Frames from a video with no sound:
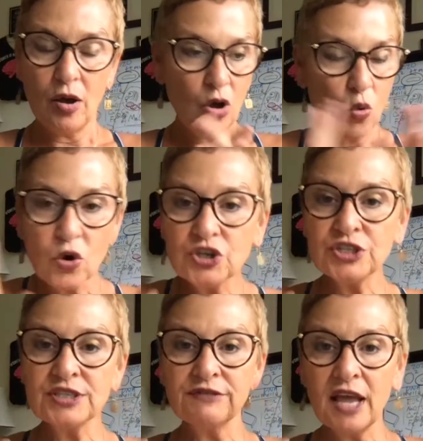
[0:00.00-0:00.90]

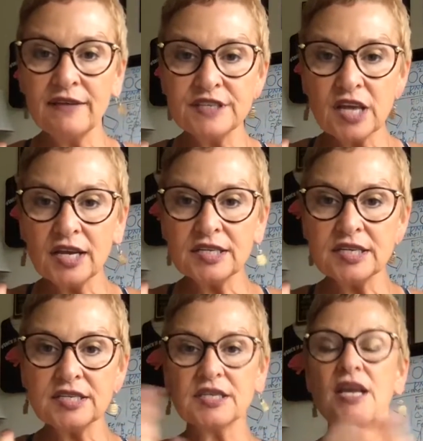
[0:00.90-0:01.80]
origins of life
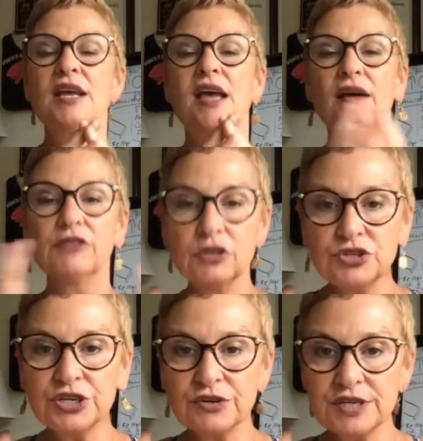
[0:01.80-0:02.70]
scientist,
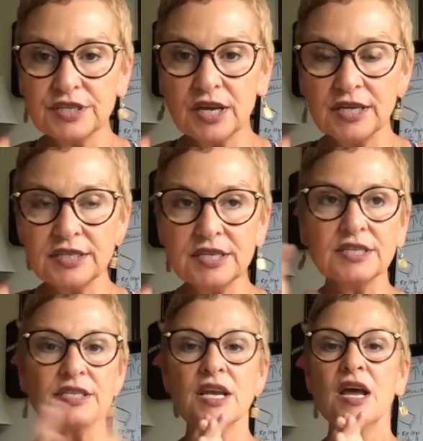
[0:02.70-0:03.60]
evolutionary
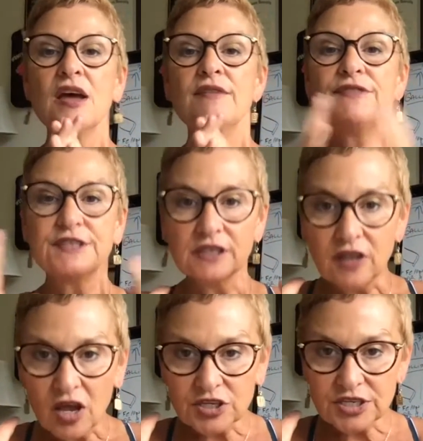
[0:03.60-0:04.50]
scientist,
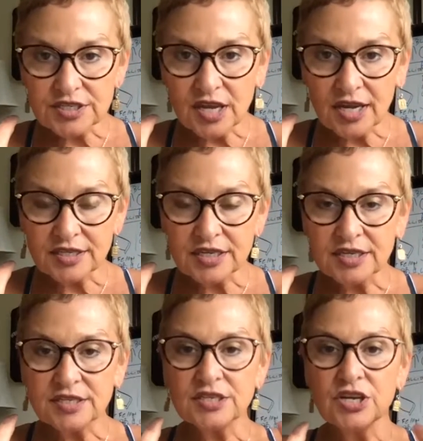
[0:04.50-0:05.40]
physiologic
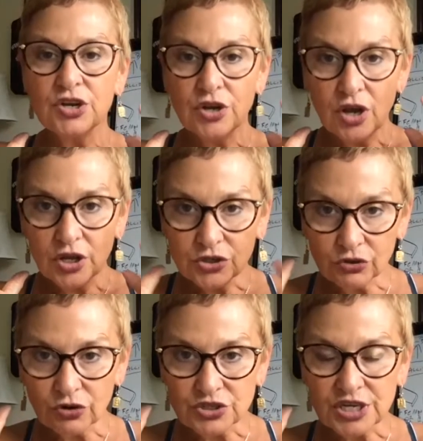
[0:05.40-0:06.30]
scientist,
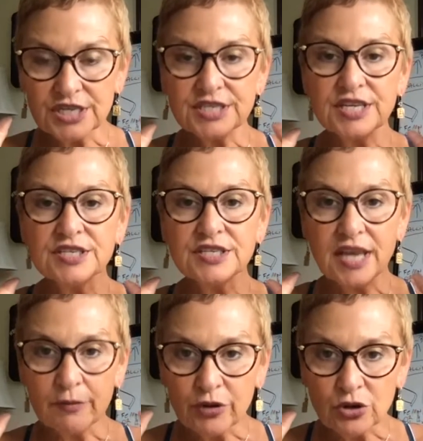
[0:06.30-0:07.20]
neurogenesis,
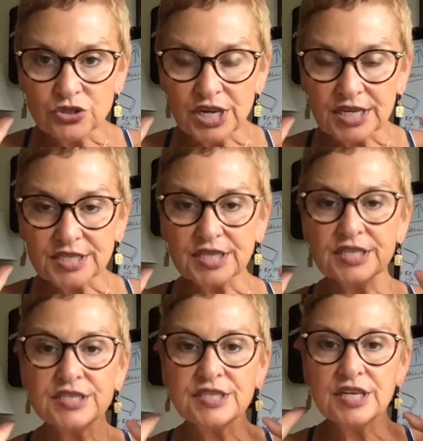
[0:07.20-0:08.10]

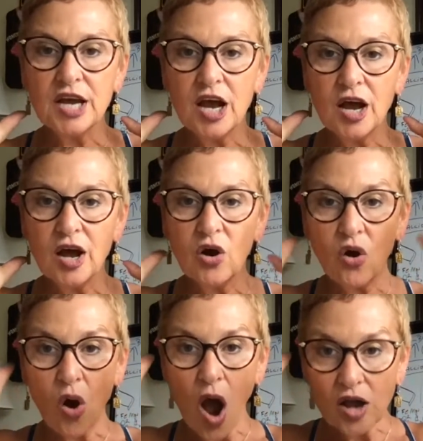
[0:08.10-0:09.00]
embryogenesis,
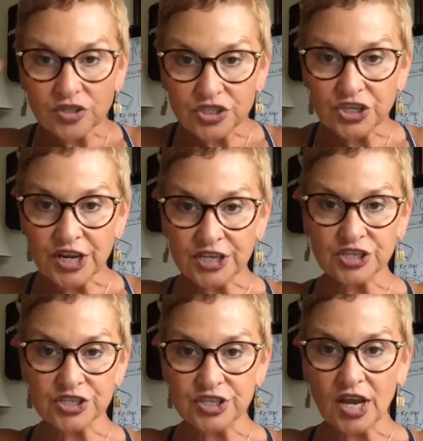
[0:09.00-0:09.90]

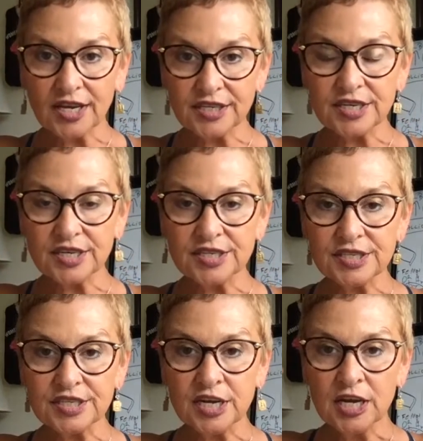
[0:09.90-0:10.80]
oxygenation
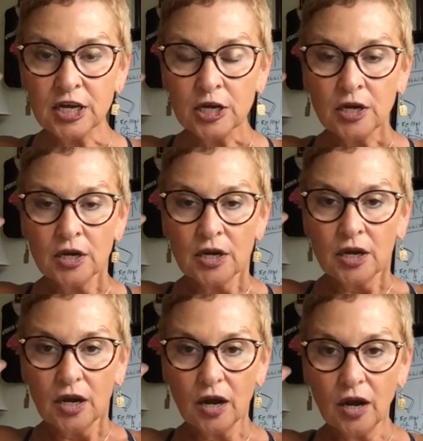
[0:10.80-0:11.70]
scientist,
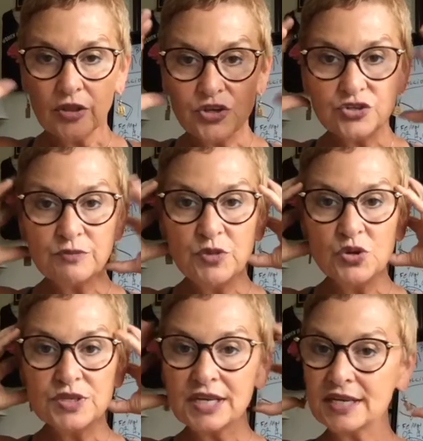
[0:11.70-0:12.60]
the use of
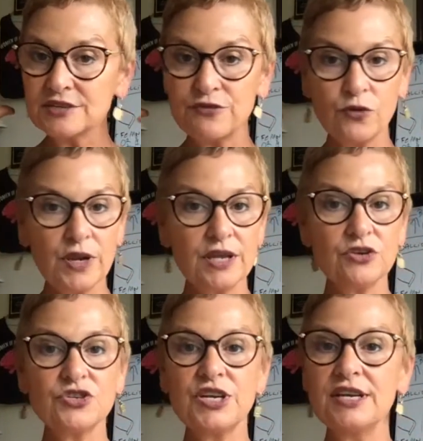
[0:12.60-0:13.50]
music as free
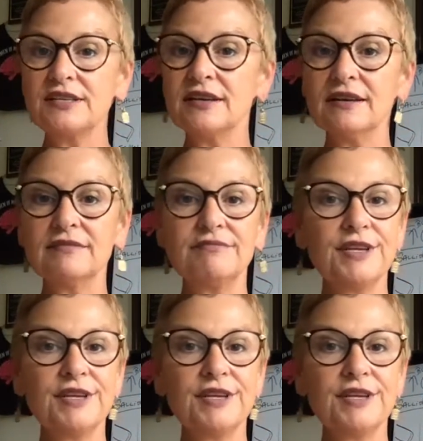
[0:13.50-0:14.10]
energy to,